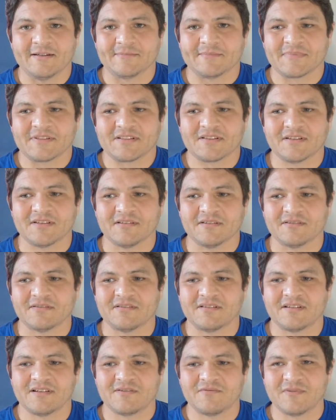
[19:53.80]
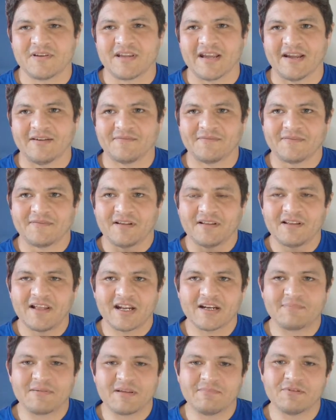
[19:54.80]
So you have a
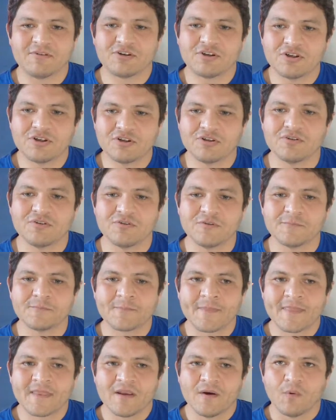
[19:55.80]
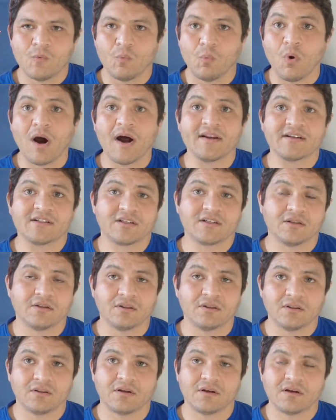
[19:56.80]
lot of people who want to
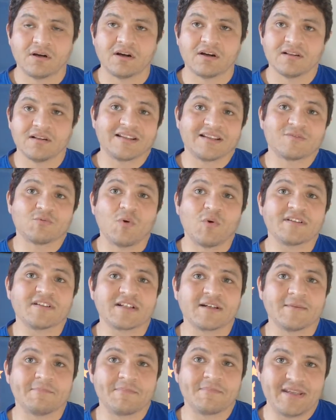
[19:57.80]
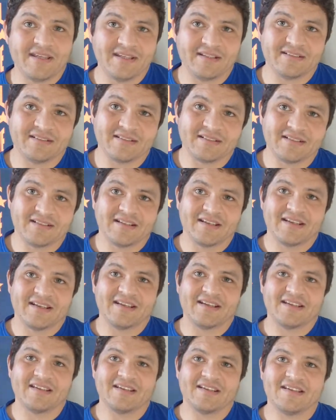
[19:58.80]
learn, or at least want to compete
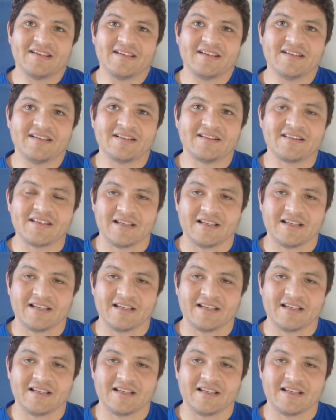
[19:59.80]
in the